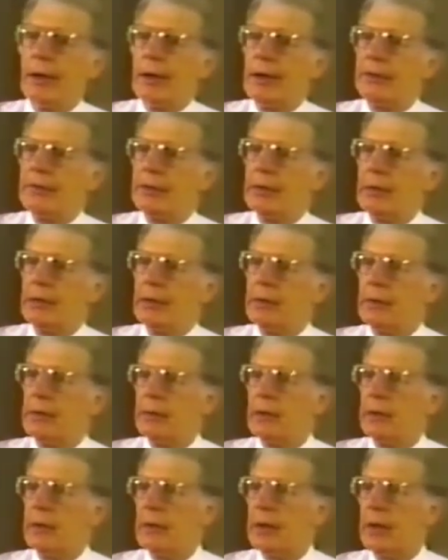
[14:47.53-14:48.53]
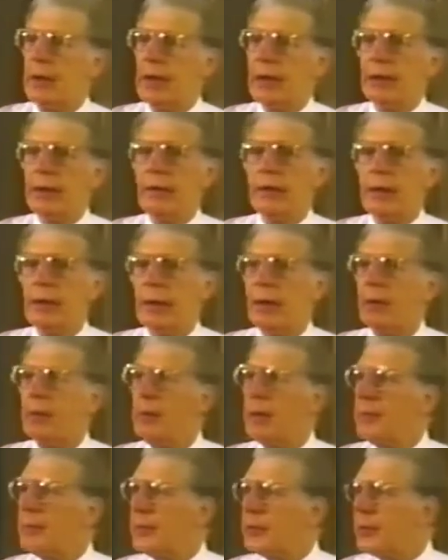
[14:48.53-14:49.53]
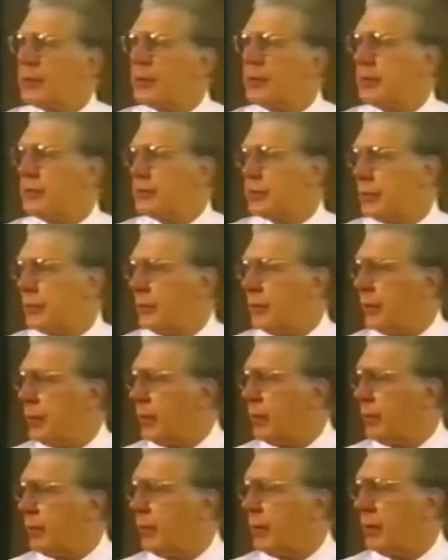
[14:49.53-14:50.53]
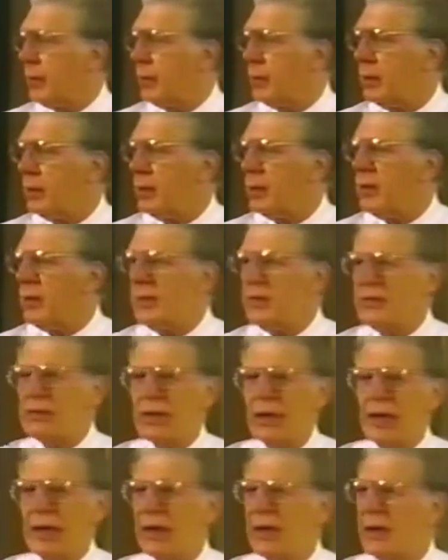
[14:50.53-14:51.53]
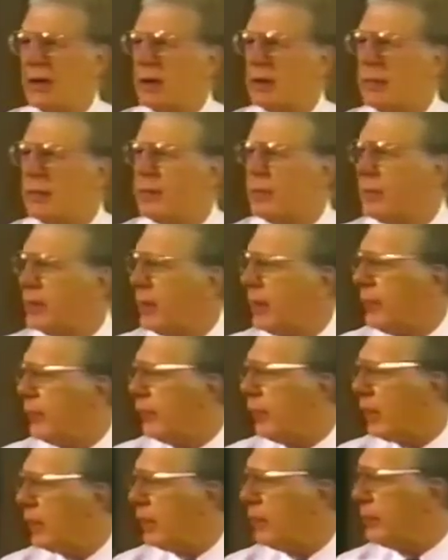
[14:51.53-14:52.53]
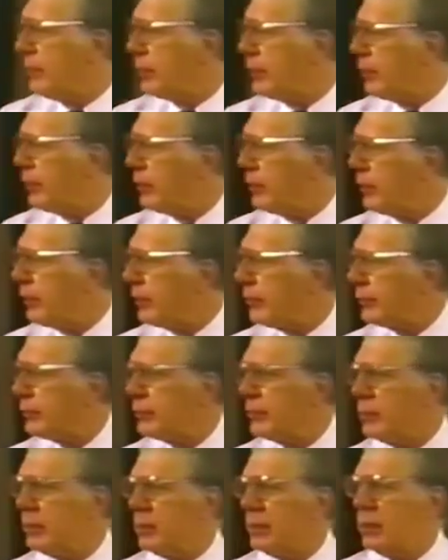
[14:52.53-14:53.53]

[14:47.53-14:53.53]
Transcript: I said, "All right, what materials are you going to give me?" "Oh," he said, "I can't afford to give you any materials."